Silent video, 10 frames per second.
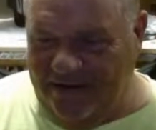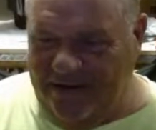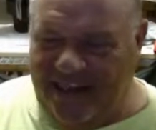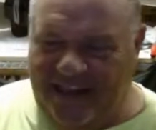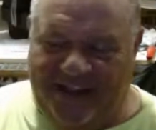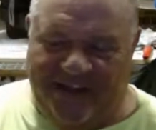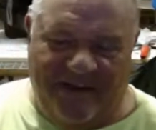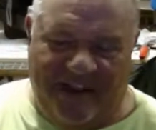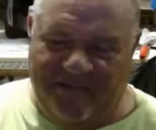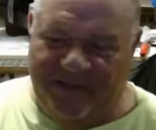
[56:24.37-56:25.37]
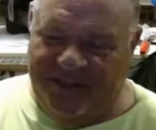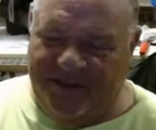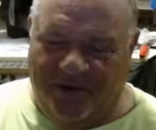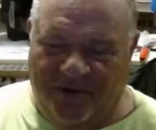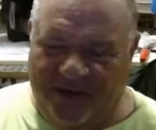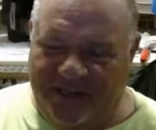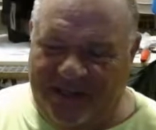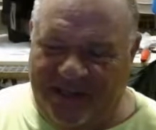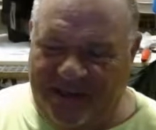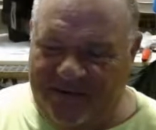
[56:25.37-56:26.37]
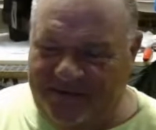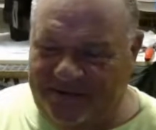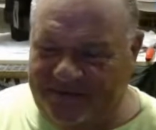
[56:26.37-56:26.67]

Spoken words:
Nah, that crap isn't gonna work, Dave.